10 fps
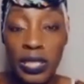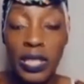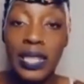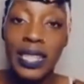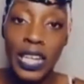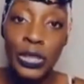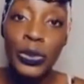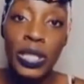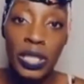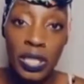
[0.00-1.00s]
things like that,
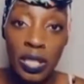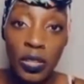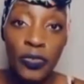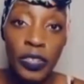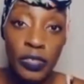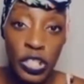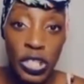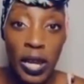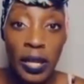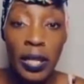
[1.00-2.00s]
you need the yellow fever
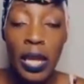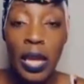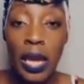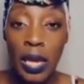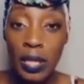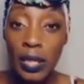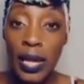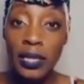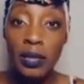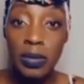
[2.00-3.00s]
shot, and it
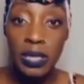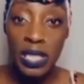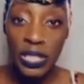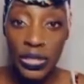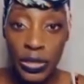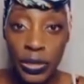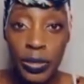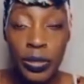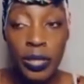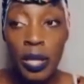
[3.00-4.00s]
lasts up to 10
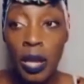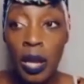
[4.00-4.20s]
years.